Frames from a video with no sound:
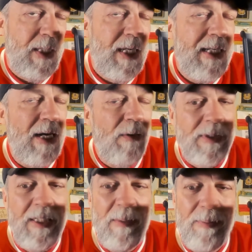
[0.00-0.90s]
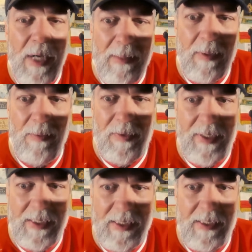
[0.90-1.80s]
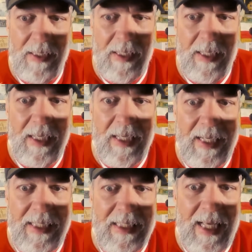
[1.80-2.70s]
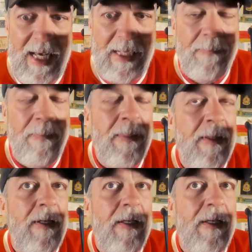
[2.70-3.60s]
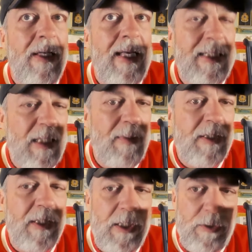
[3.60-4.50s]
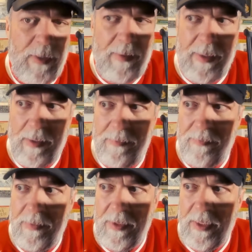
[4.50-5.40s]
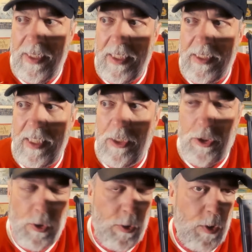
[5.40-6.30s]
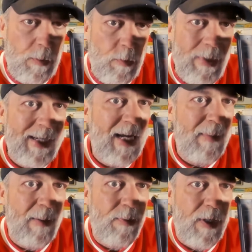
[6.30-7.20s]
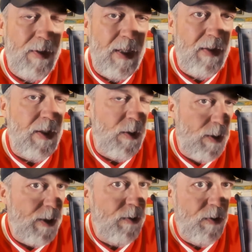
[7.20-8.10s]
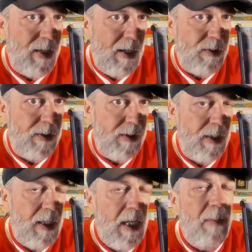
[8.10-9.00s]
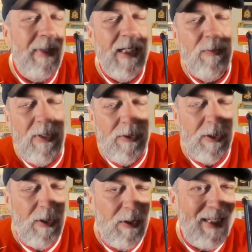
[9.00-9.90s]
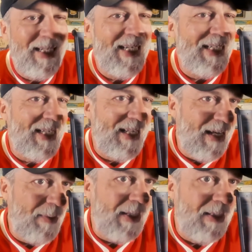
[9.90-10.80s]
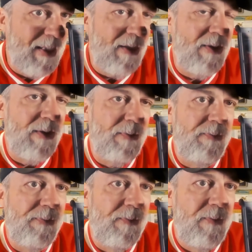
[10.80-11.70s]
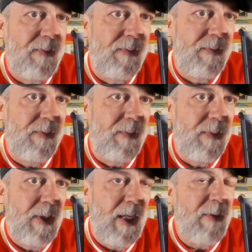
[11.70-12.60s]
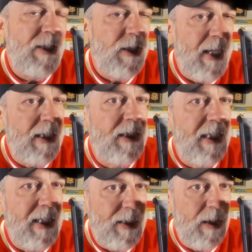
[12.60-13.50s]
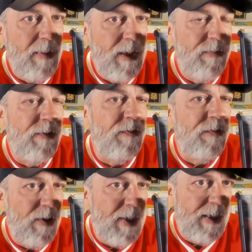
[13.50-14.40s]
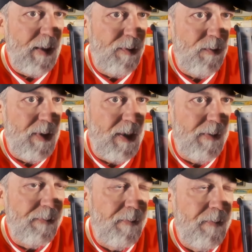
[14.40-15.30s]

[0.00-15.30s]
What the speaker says: Now, see, the problem with this is that Islamist extremism is a term we came up with in the early 2000s because we used to call it Islamic terrorism. And we changed to Islamist for a very simple reason.